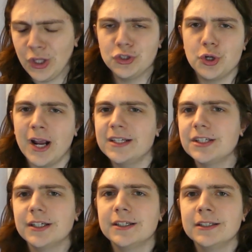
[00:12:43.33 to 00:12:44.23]
trying
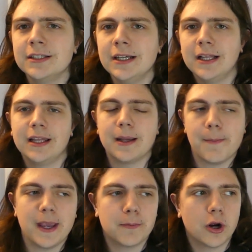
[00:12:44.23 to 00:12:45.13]
to like
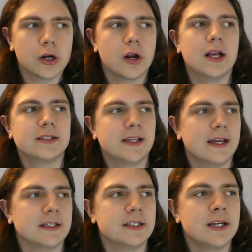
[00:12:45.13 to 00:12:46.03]
make progress,
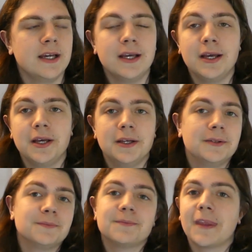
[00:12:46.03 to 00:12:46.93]
and
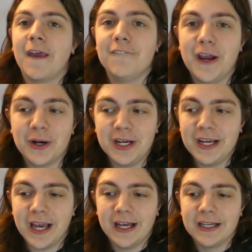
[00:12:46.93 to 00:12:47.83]
very
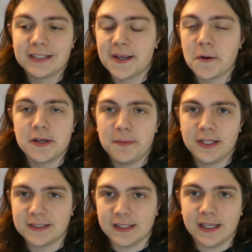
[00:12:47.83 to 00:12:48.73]

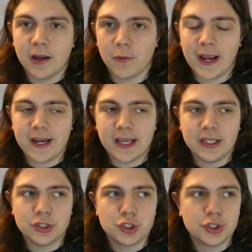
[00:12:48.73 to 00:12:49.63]
serendipitously ran
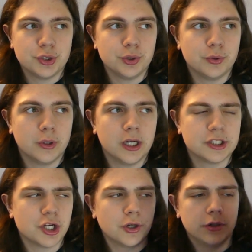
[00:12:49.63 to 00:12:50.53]
into
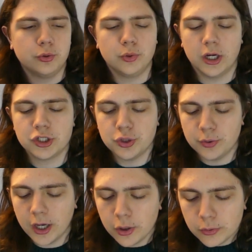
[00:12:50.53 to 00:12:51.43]

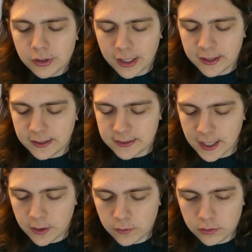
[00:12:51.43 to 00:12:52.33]
Atuno, I think is
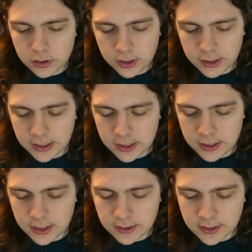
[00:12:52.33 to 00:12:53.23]
how it
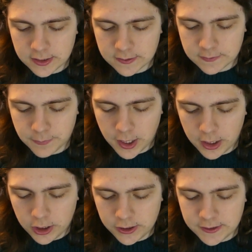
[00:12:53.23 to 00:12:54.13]
is
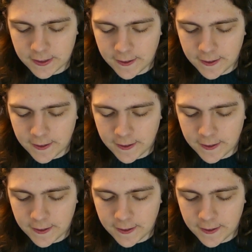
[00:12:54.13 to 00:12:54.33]
spelled,